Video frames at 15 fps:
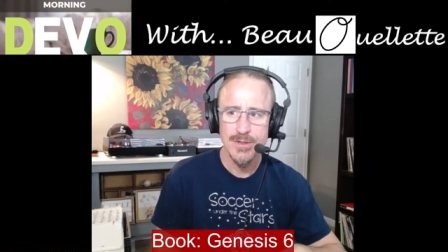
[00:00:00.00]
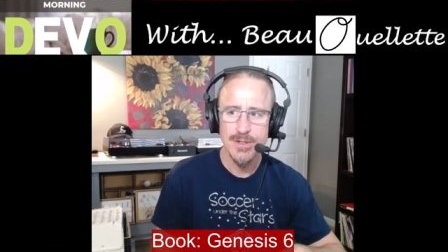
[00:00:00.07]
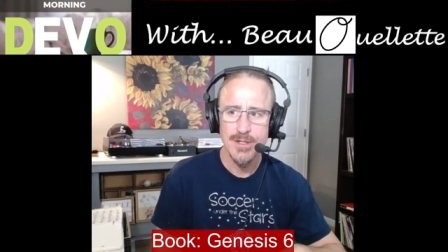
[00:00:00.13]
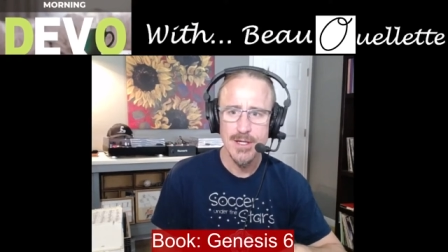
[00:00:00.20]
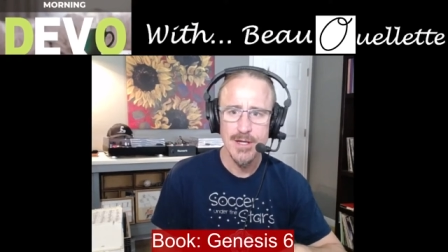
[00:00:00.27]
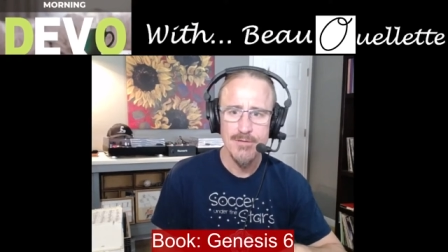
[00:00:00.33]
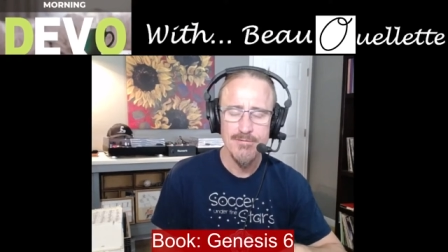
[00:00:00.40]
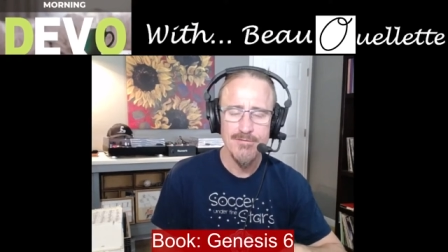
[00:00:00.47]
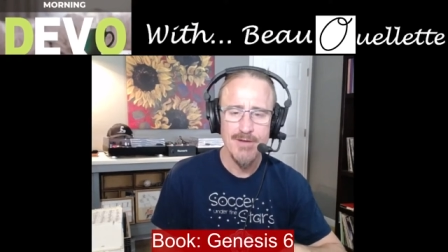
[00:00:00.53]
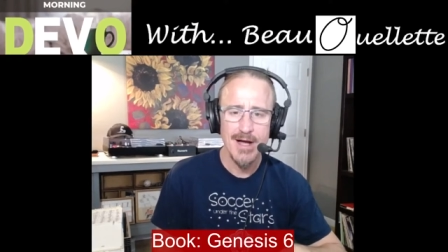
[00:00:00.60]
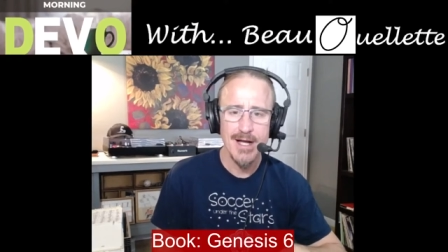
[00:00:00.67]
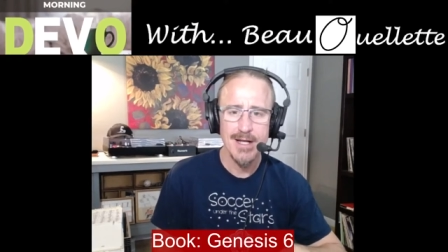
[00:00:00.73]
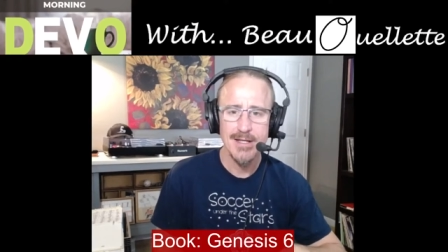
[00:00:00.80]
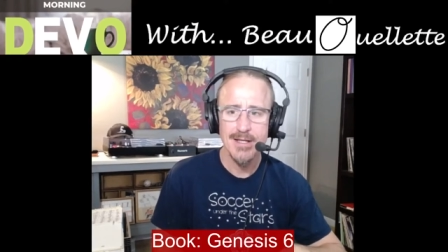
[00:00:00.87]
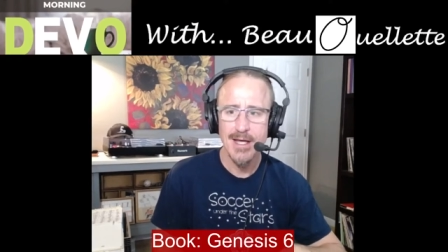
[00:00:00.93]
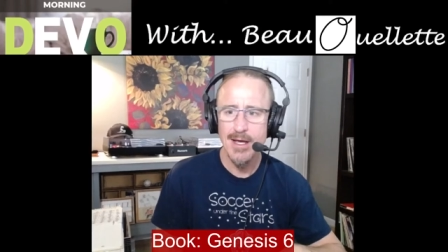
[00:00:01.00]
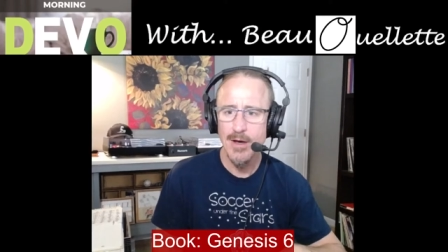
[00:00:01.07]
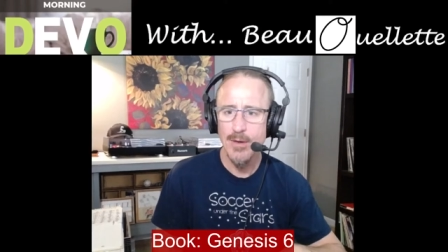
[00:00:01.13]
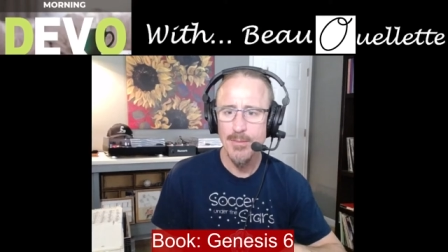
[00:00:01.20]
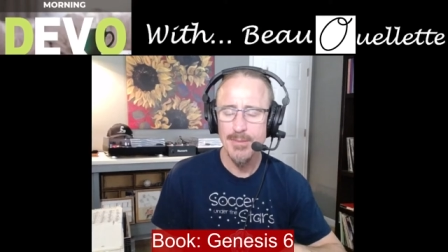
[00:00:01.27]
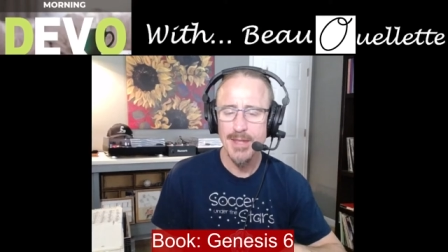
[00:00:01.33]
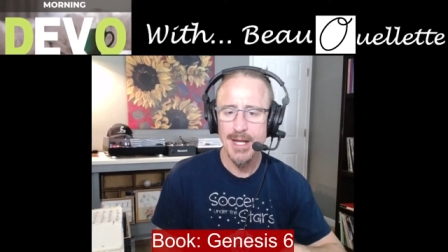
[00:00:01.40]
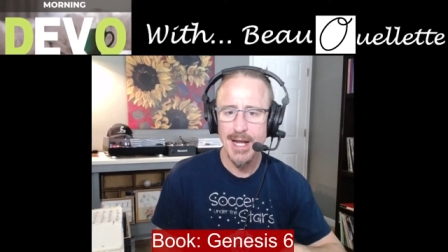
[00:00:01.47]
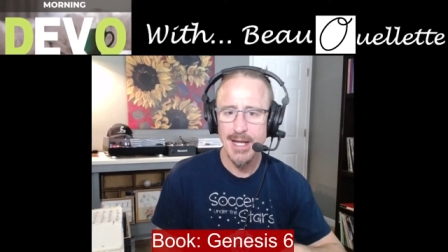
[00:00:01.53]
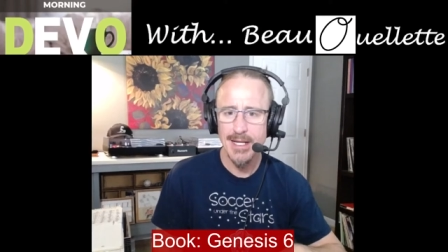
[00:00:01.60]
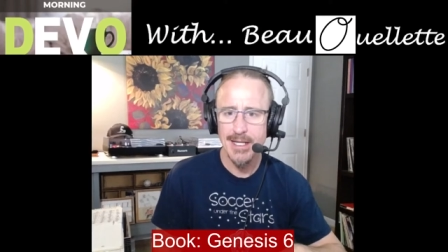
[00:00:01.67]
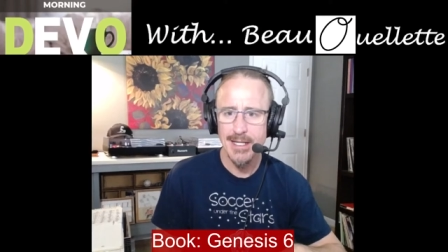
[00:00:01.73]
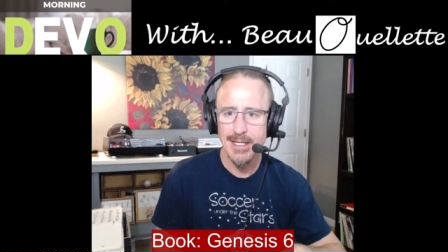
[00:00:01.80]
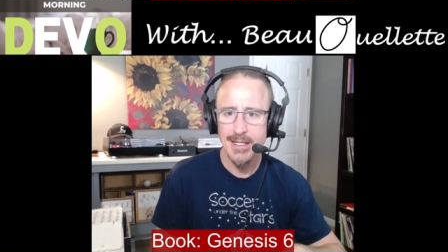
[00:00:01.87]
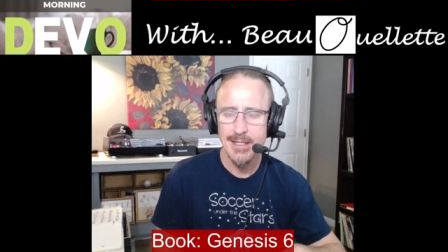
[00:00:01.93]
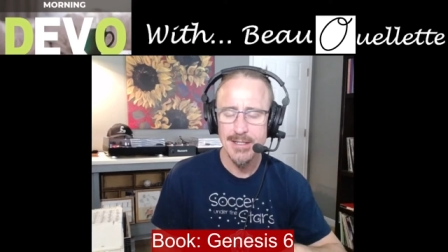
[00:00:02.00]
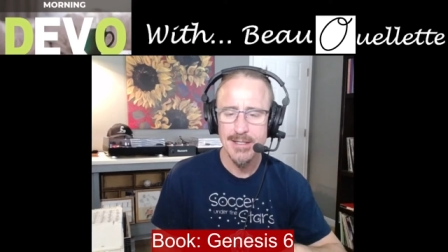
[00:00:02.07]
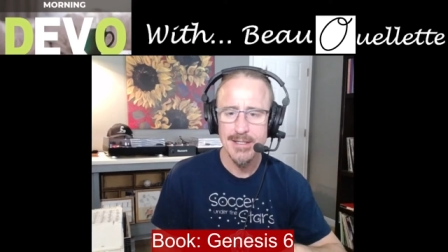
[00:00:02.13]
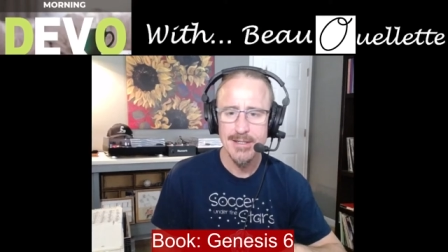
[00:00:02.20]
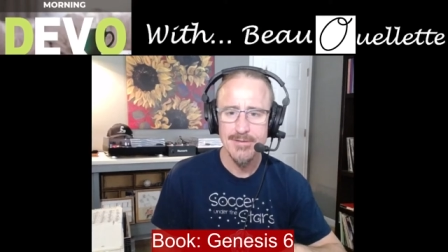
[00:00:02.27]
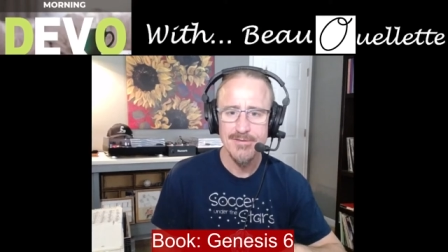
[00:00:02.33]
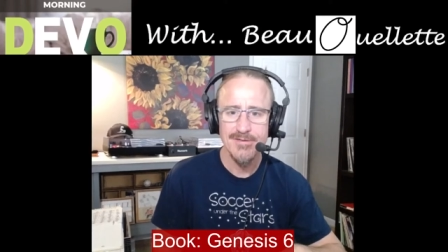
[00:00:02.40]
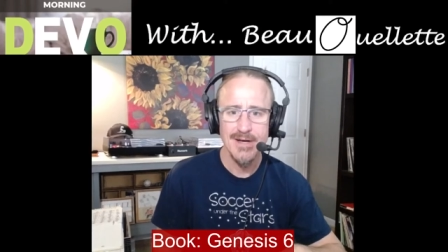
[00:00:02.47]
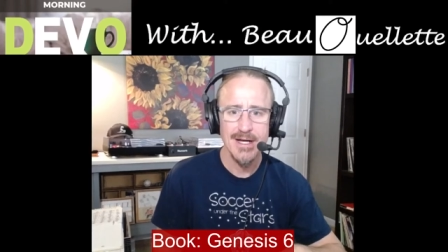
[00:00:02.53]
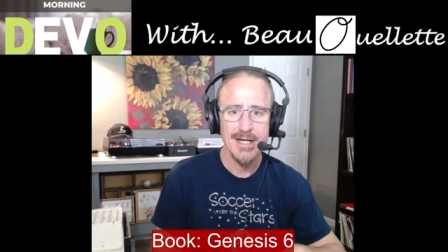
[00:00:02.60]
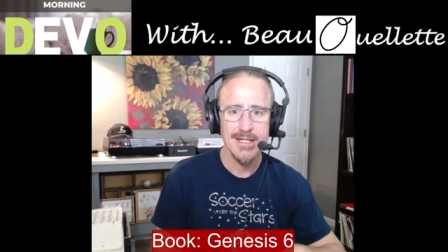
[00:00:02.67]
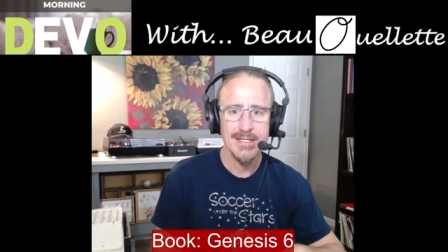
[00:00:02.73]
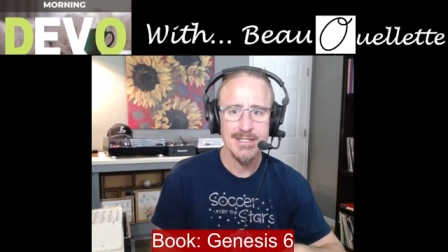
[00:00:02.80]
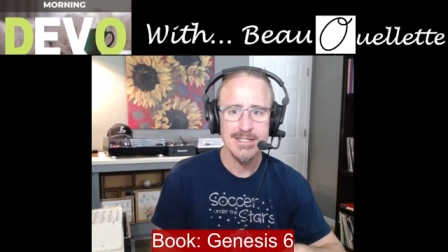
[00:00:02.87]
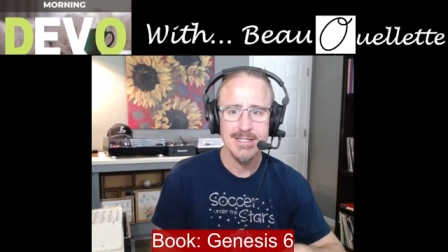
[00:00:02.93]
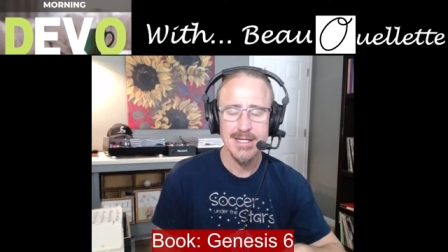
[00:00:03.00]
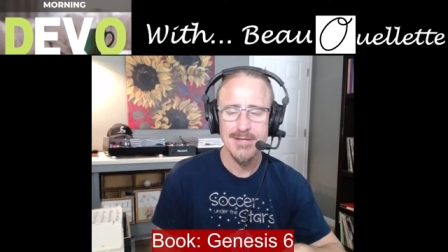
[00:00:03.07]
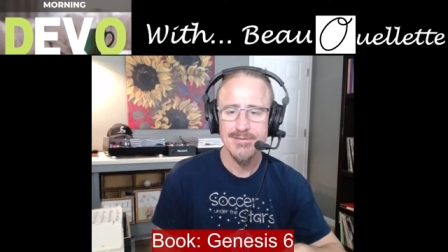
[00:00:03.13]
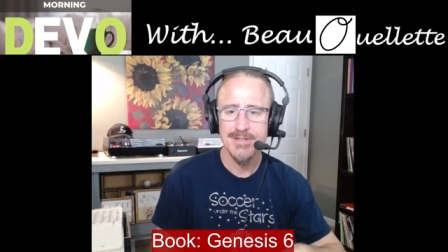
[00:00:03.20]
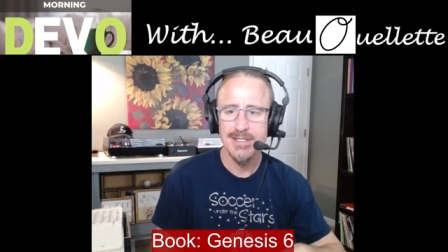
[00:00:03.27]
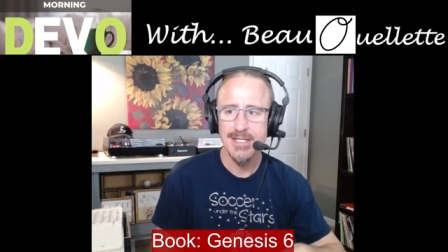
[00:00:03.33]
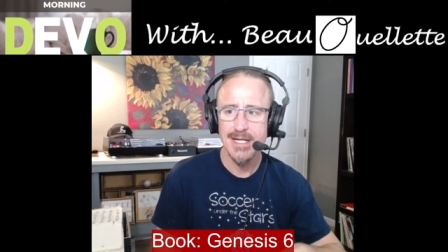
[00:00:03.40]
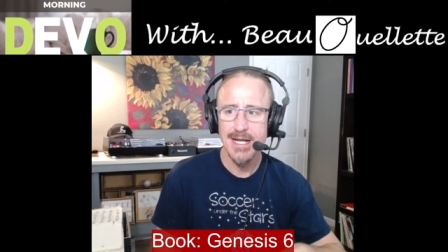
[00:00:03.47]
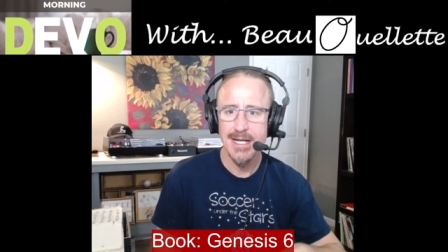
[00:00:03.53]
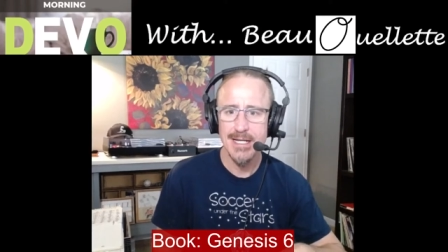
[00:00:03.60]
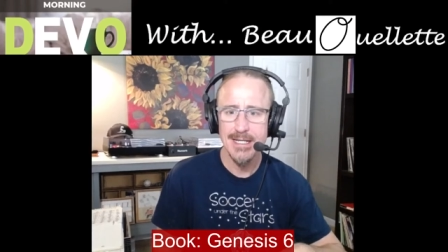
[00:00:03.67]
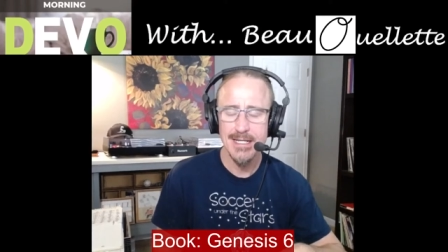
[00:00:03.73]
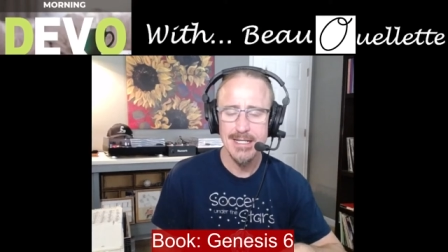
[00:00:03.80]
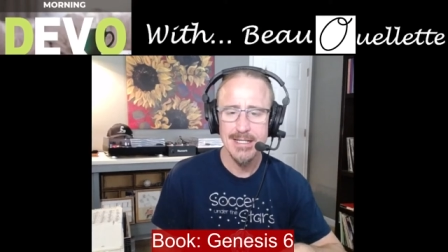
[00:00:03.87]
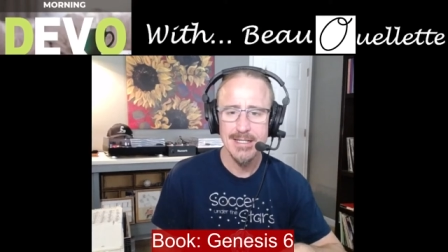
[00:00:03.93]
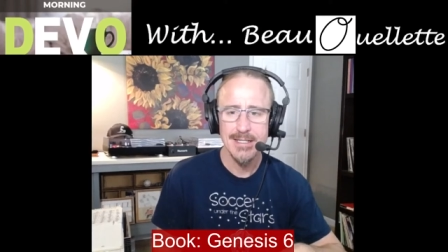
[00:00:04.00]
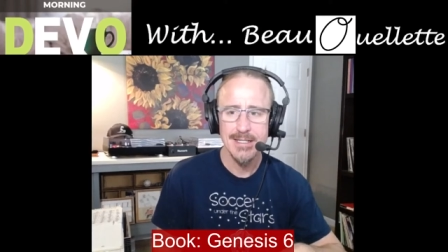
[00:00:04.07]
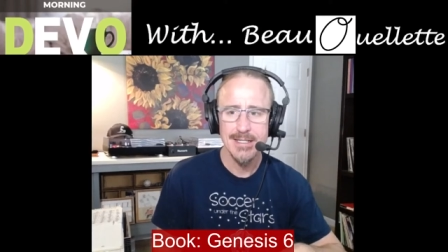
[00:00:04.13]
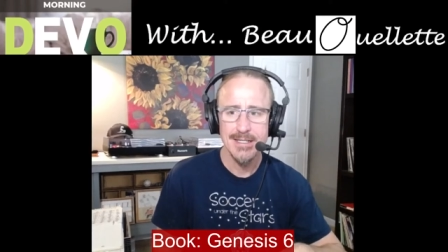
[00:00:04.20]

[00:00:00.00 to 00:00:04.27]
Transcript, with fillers: and find the help that I need, find the safety that I need.